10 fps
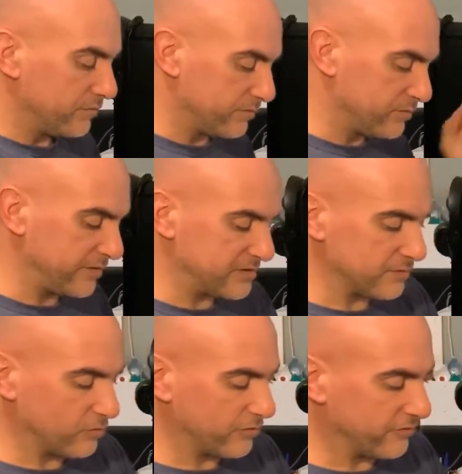play some
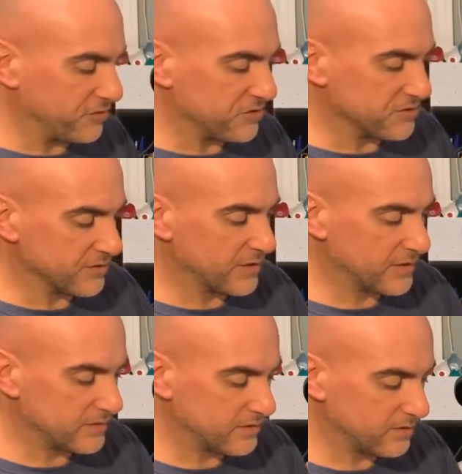more versions of
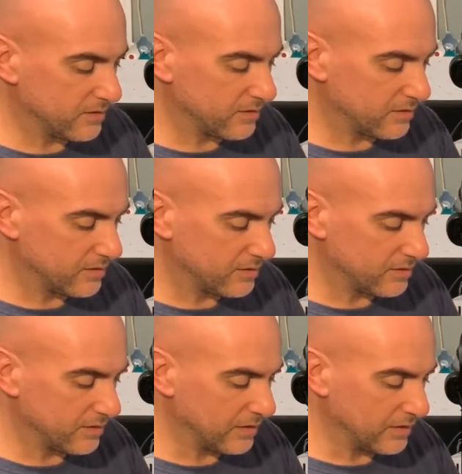that.
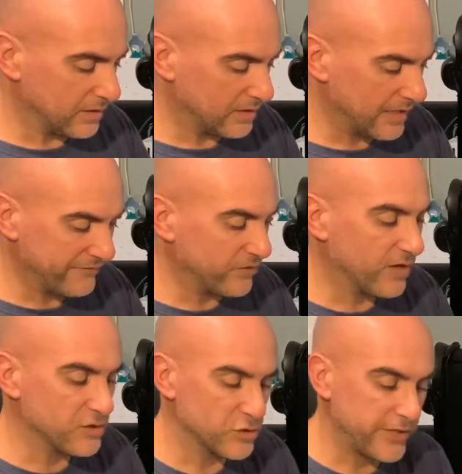Have
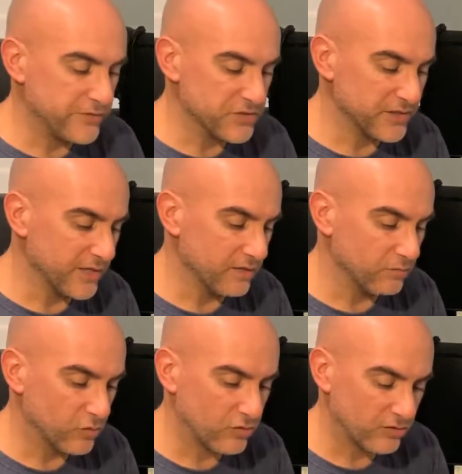not tried this yet.
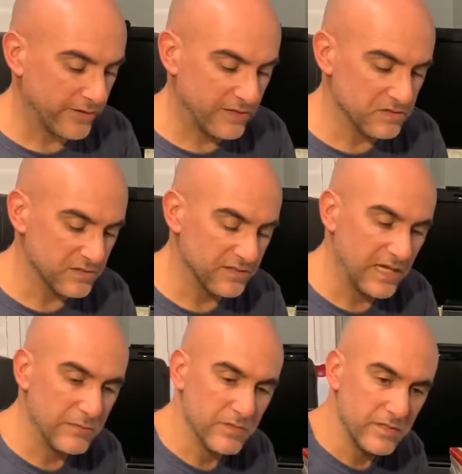Borderlands
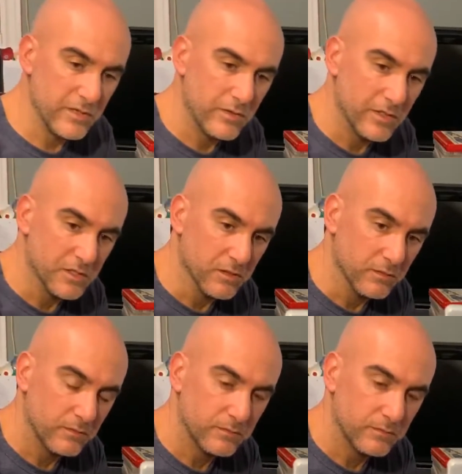Game of the Year edition.